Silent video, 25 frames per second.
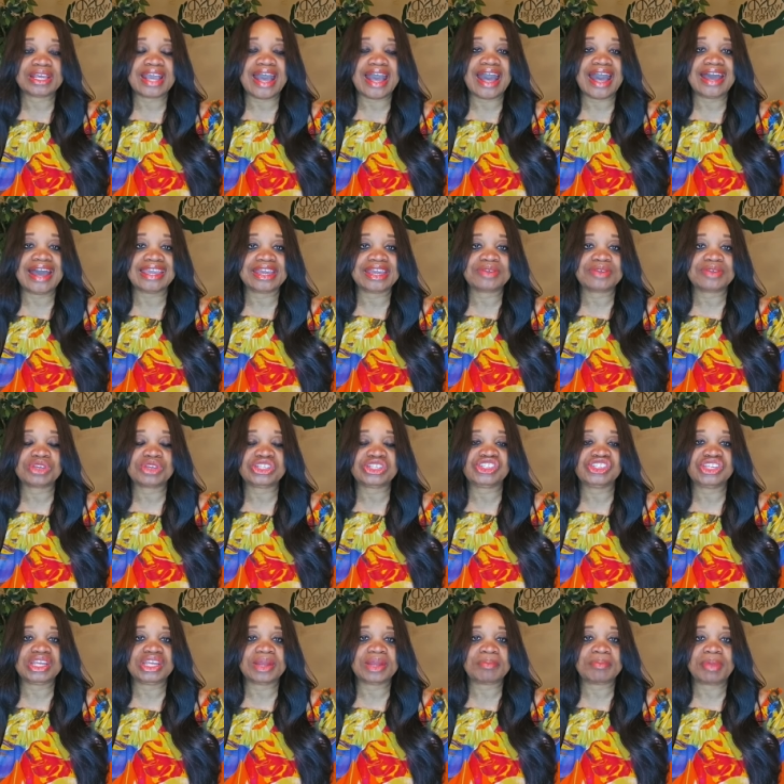I am
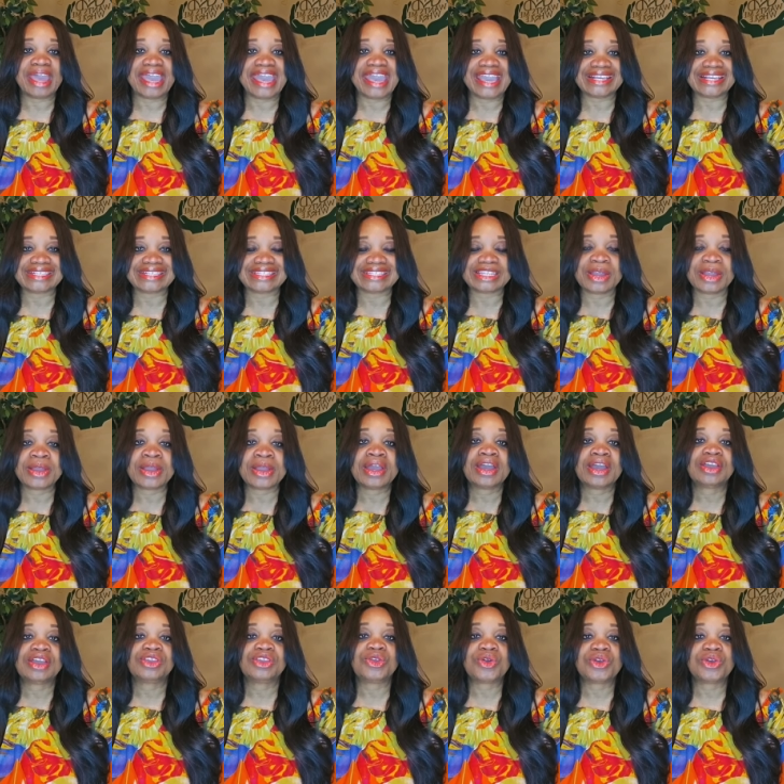Regina Banks
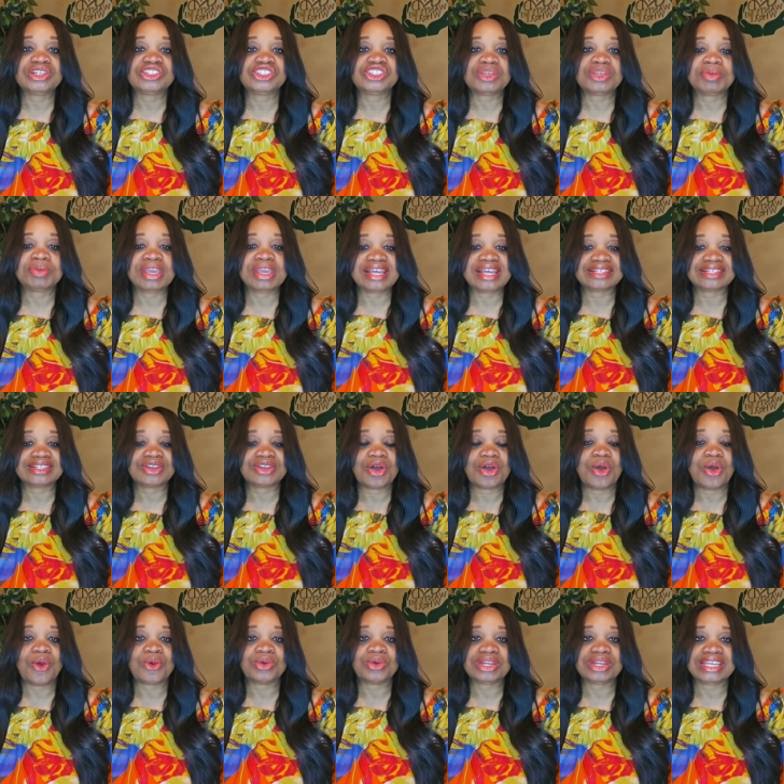your GPS to
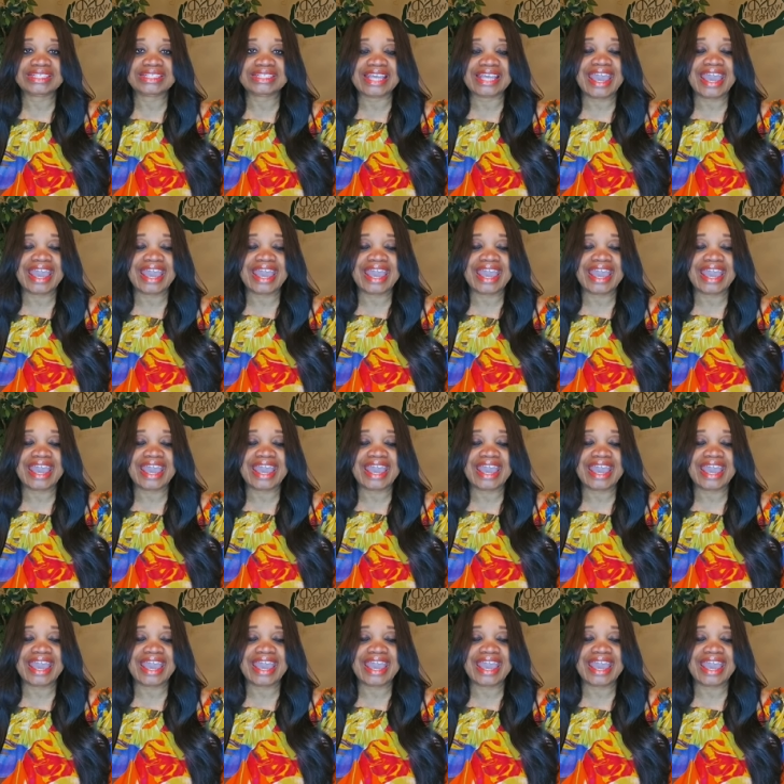wholeness,